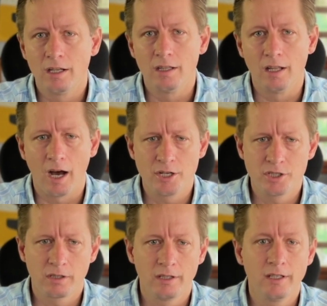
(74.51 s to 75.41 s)

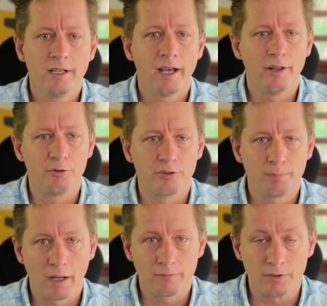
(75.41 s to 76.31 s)
logically, and
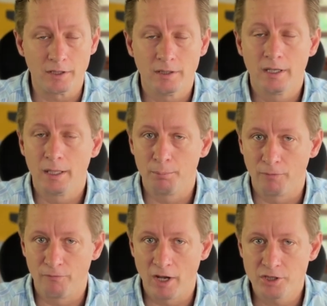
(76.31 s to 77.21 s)
respectfully in
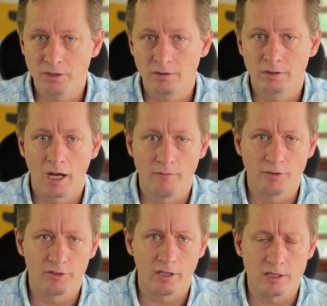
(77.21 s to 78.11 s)
professional
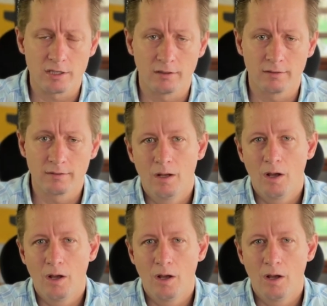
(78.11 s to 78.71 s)
conversations.